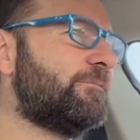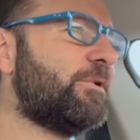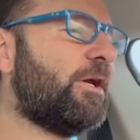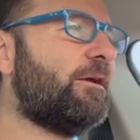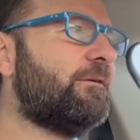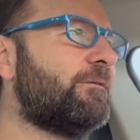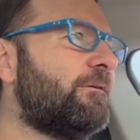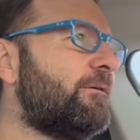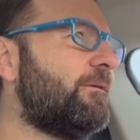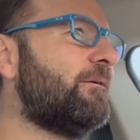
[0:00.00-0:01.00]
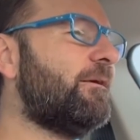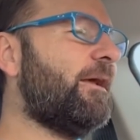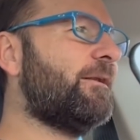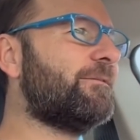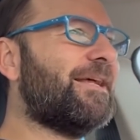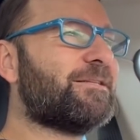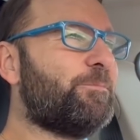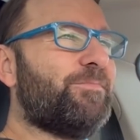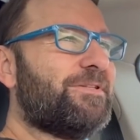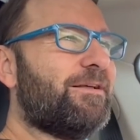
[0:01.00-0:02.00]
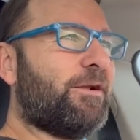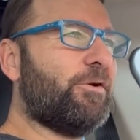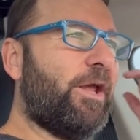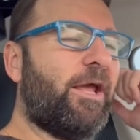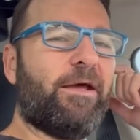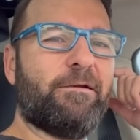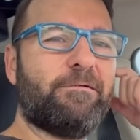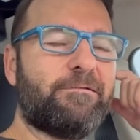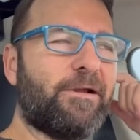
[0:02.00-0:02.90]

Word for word: Okay, and that's a that's not a good hand.